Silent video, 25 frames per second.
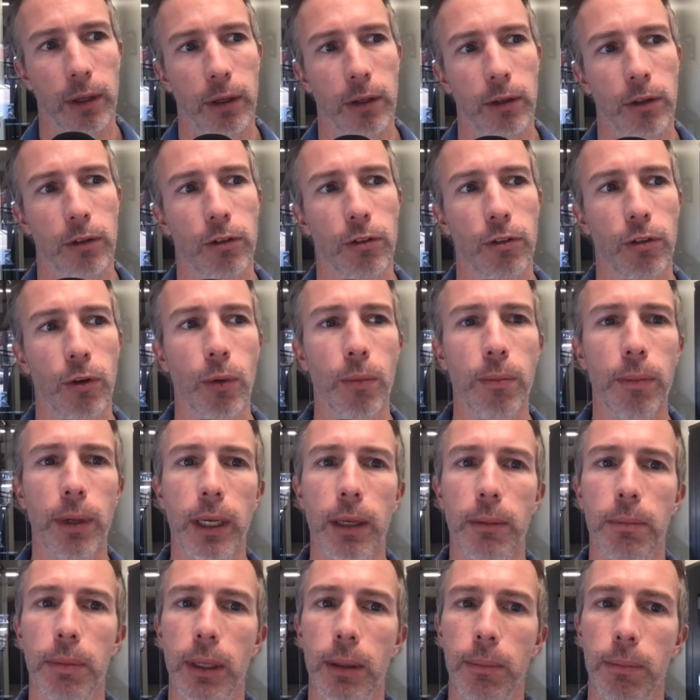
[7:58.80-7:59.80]
so
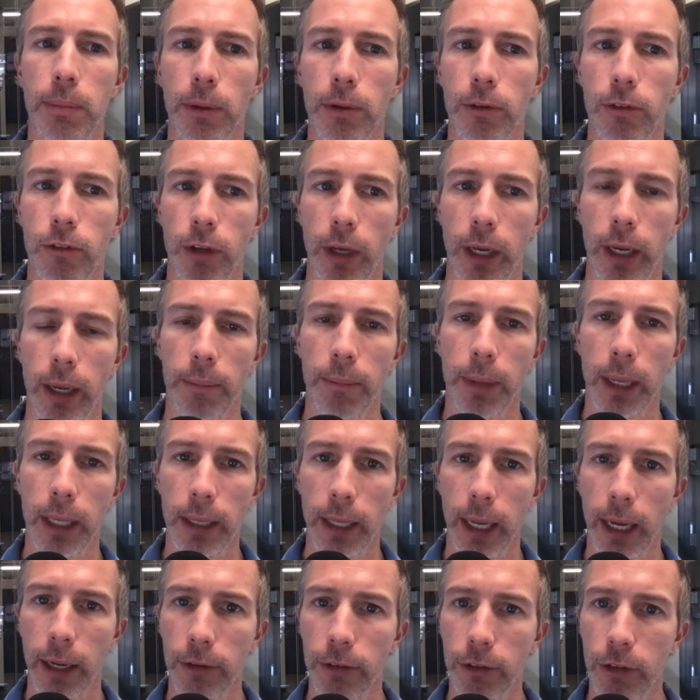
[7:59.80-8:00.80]
many people say at my
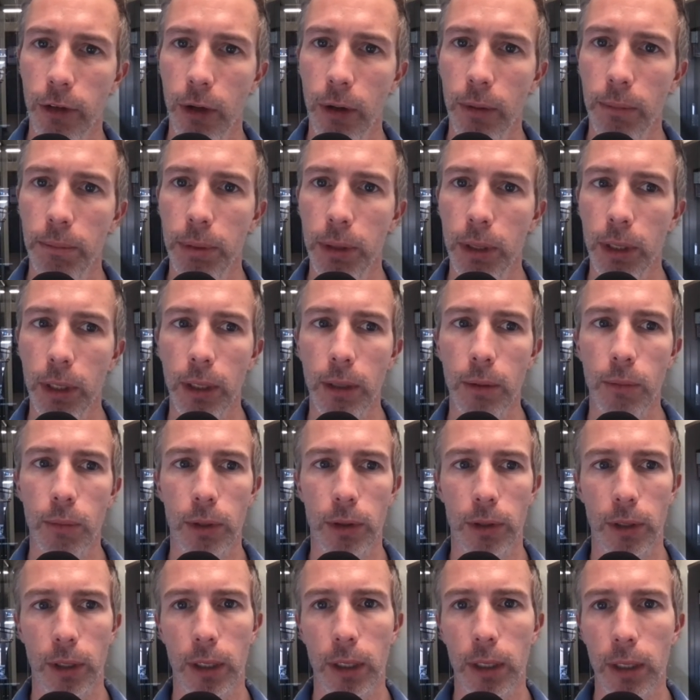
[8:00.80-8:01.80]
last company with
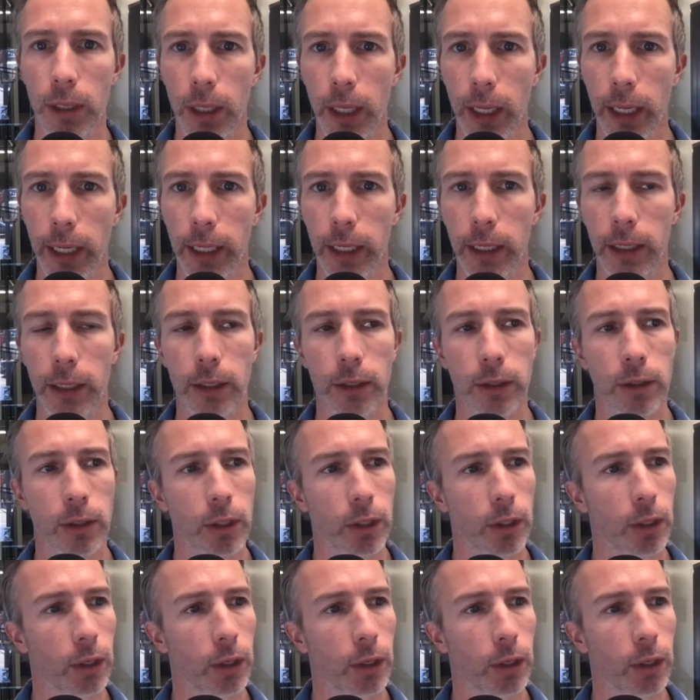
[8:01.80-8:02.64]
the client,